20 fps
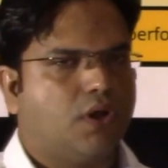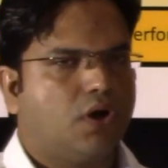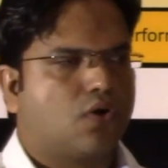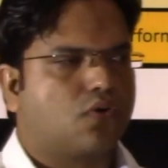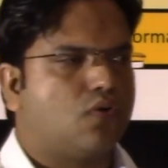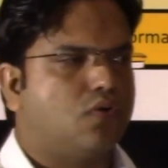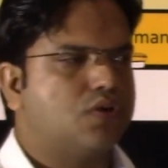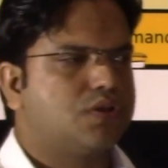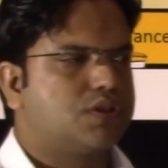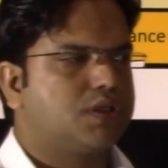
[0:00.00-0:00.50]

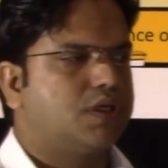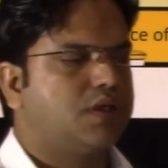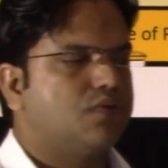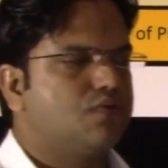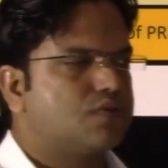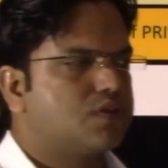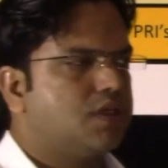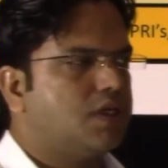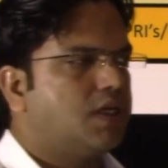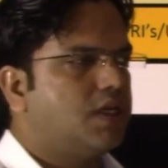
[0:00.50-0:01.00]

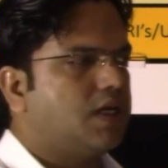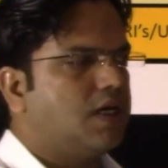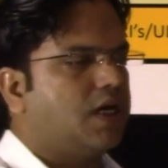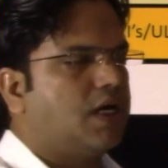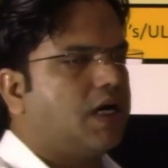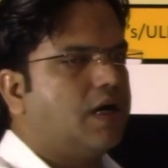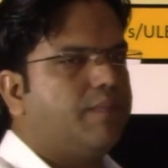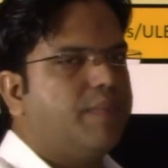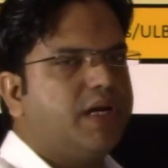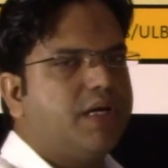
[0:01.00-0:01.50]
constitutional
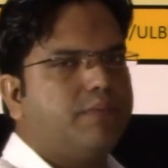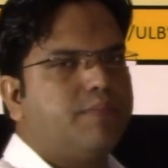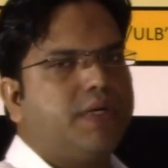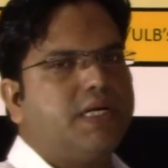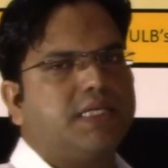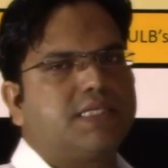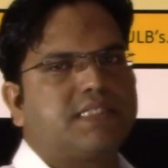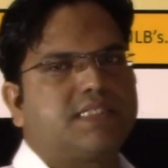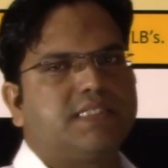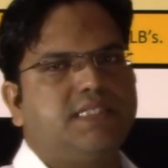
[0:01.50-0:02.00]

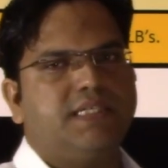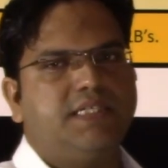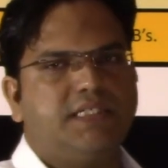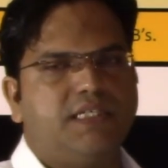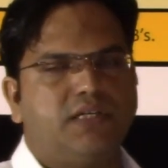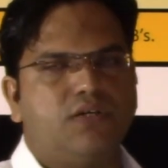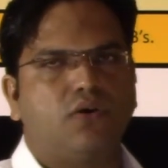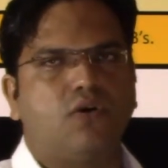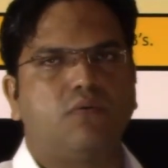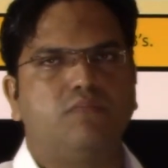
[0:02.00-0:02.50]
amendment
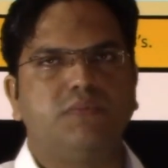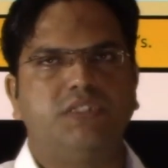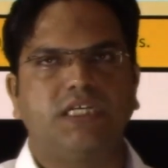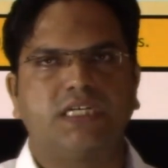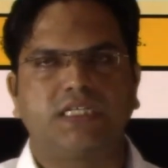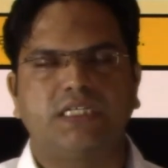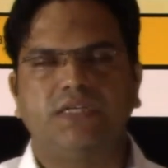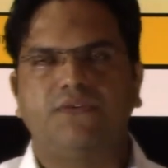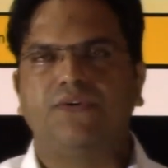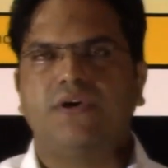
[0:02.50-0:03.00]
stated
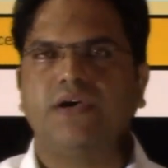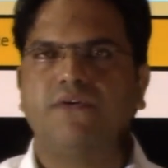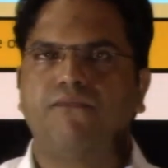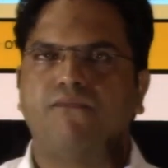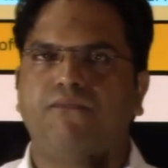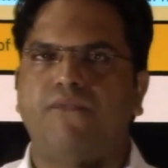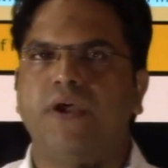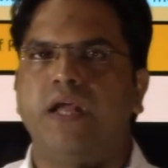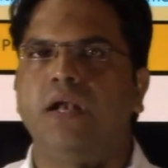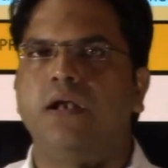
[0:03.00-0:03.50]
objective have
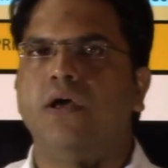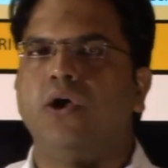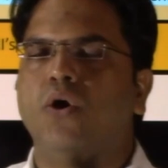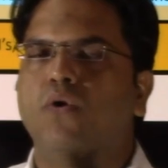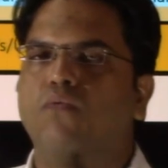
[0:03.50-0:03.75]
failed,